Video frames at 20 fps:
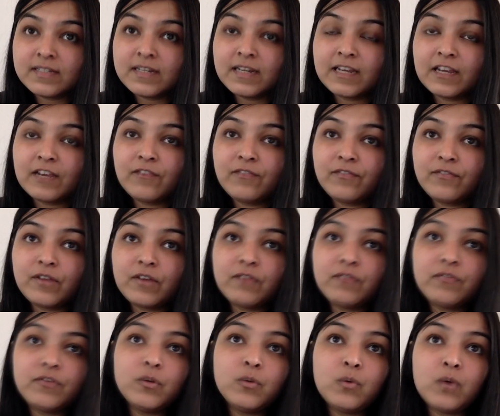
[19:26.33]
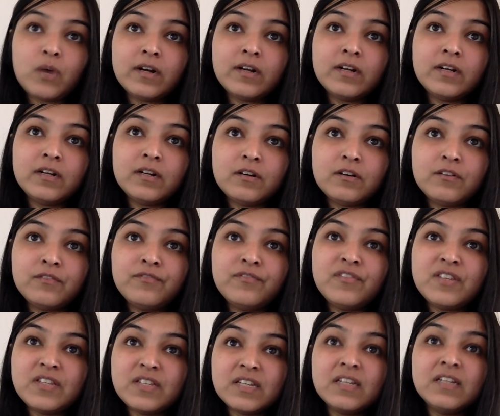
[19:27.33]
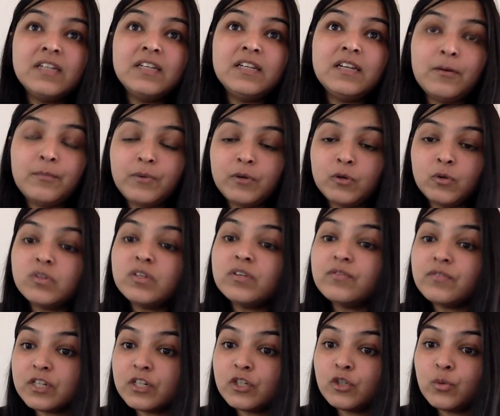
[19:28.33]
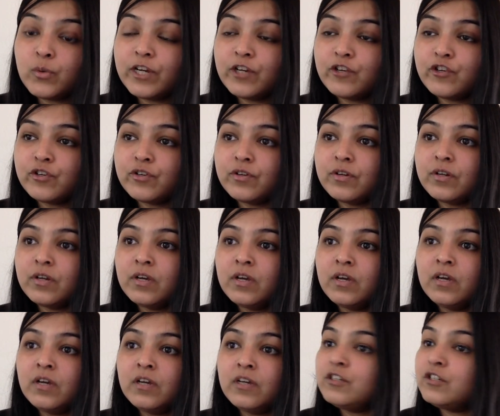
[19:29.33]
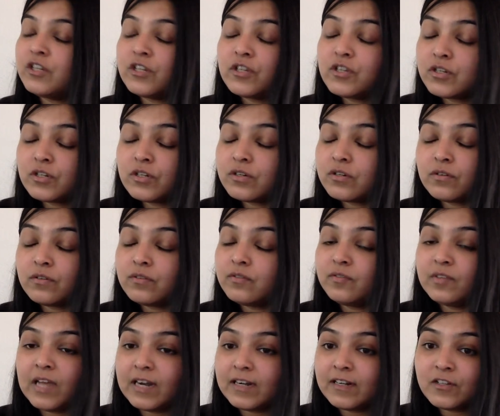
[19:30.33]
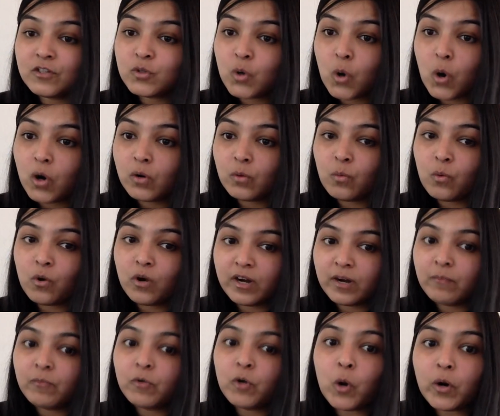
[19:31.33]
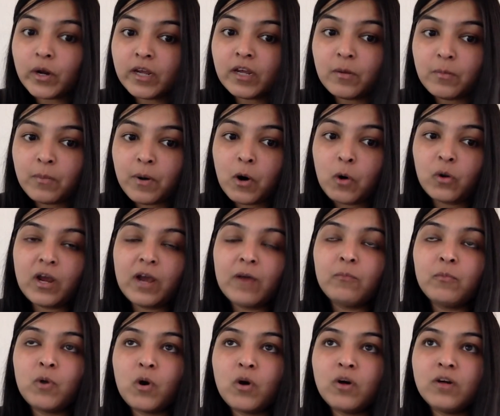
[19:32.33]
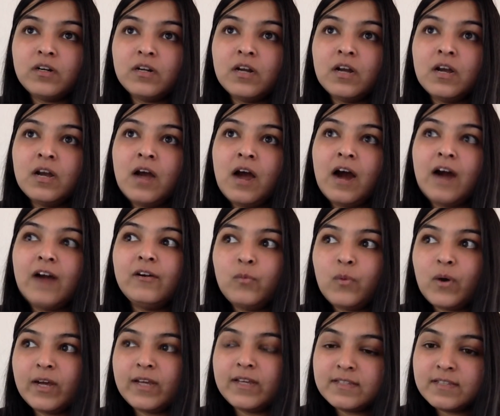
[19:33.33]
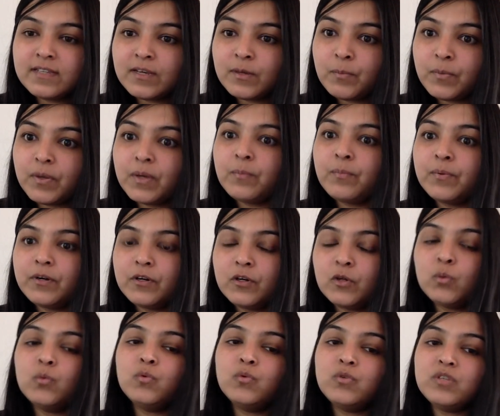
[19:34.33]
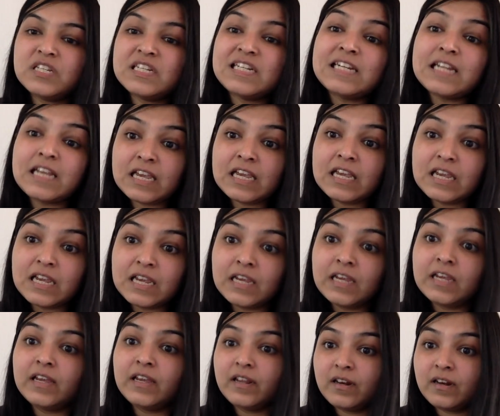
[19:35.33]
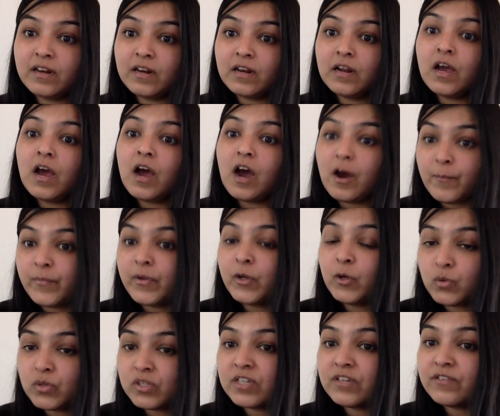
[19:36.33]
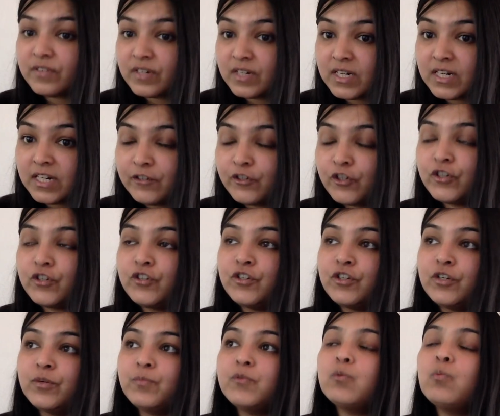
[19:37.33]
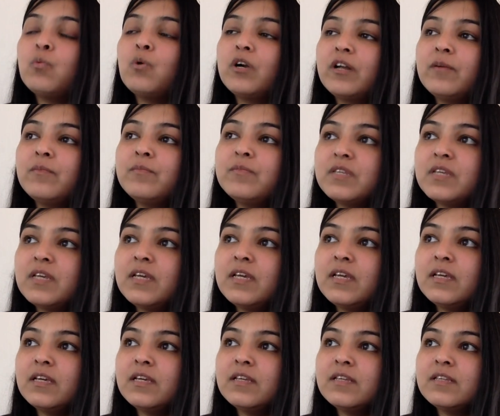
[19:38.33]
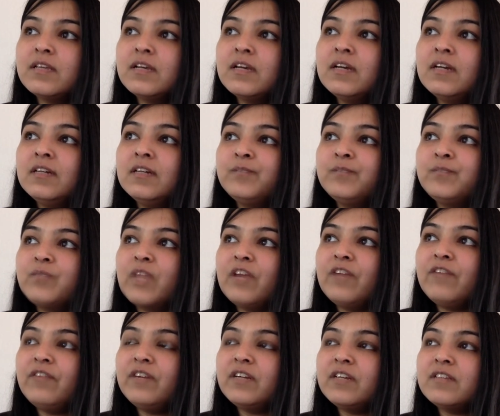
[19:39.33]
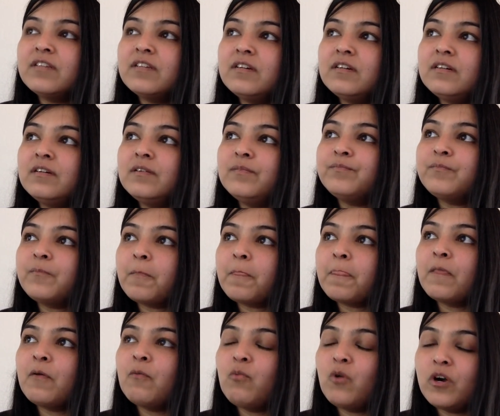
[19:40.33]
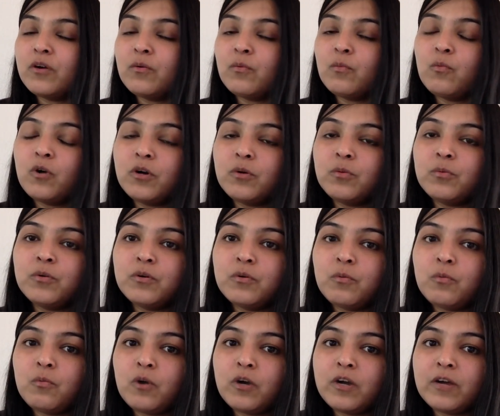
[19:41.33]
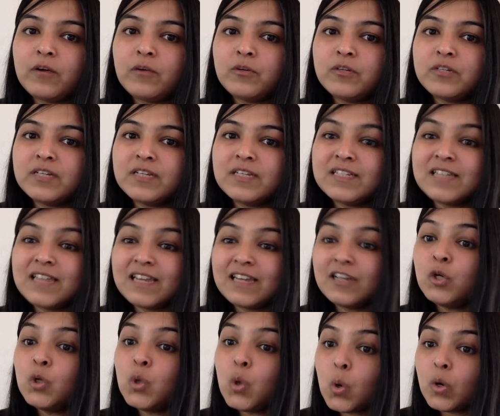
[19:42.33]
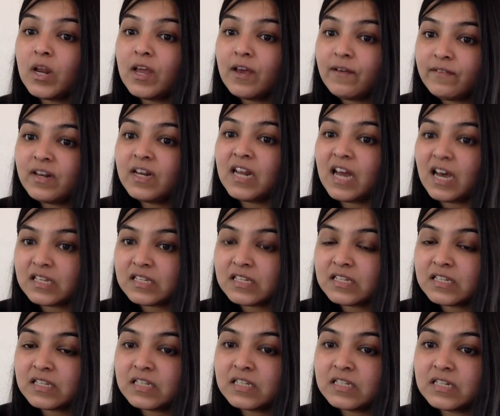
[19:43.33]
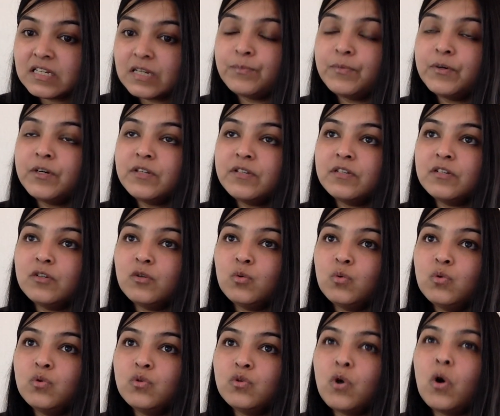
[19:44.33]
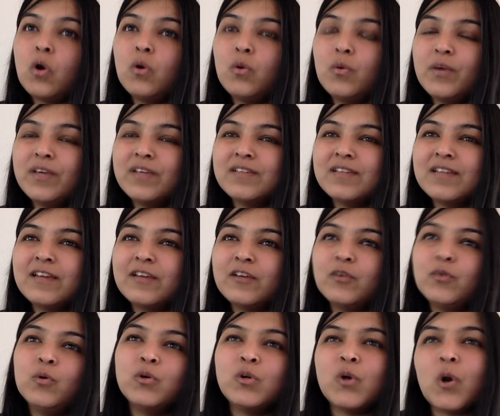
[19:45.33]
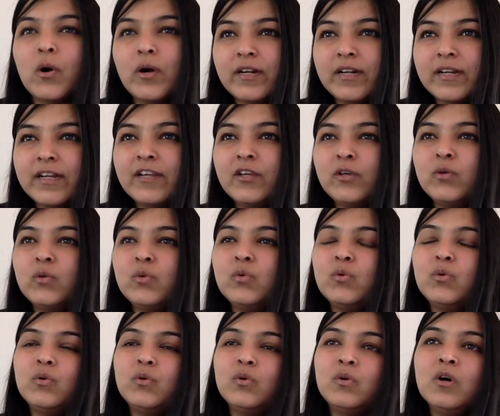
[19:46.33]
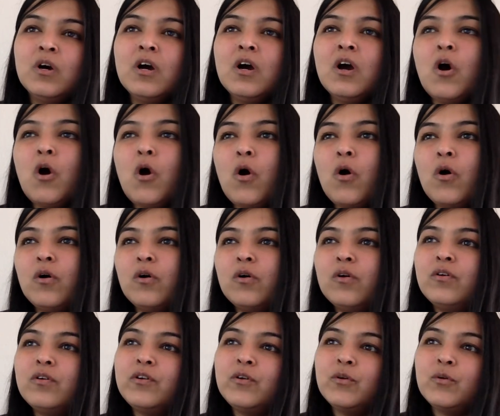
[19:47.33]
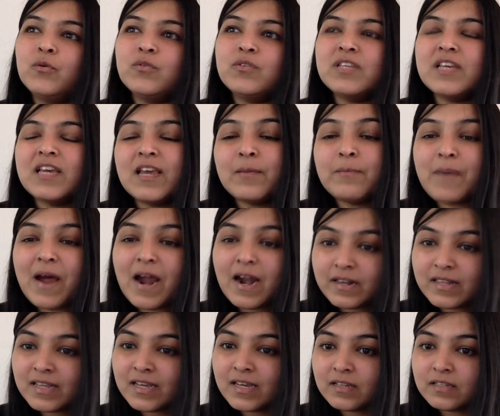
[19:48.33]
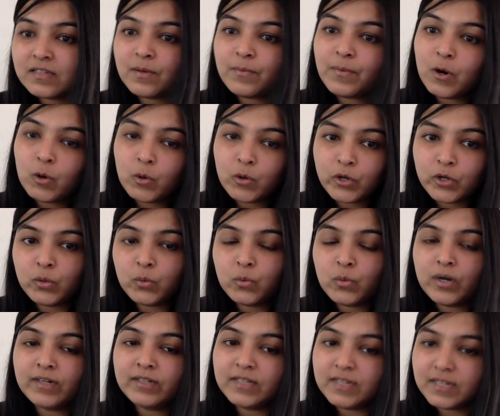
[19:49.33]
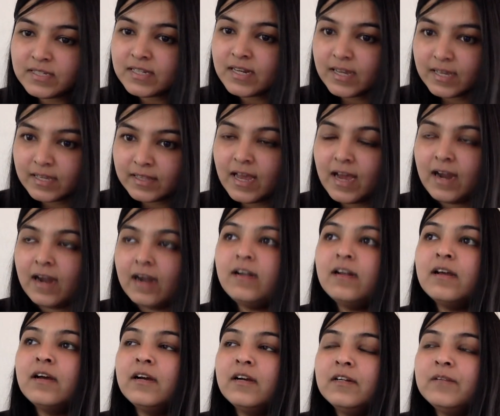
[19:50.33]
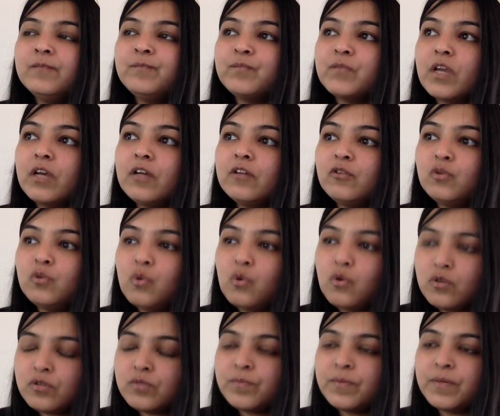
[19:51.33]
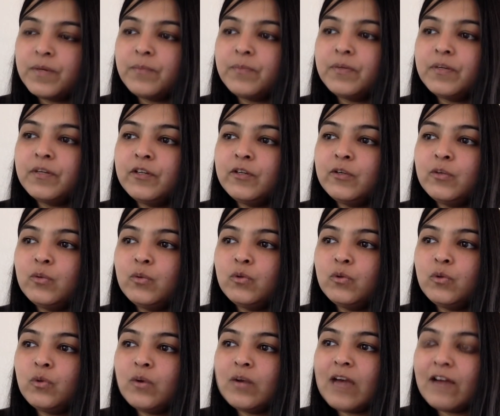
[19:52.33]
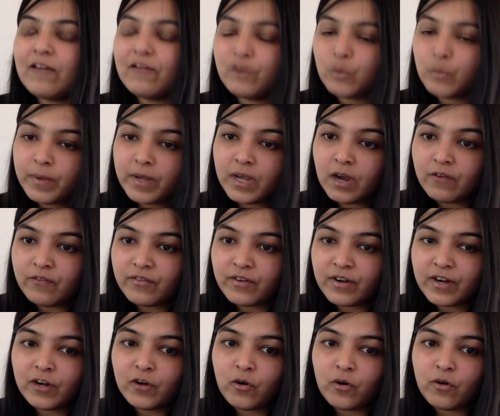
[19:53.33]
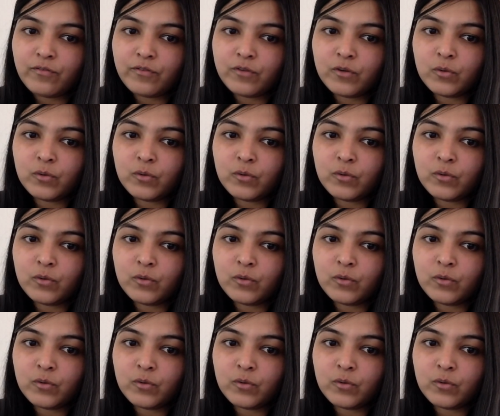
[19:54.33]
Like, if you are in a physically abusive situation, just, that is not what I'm talking about. I'm not advising people to stay in abusive relationships. What I'm saying is, if it is a what I would say is like a low level narcissistic person who's always like, taunting you, or saying bad things about you and things like that. Those people you don't have to be afraid of.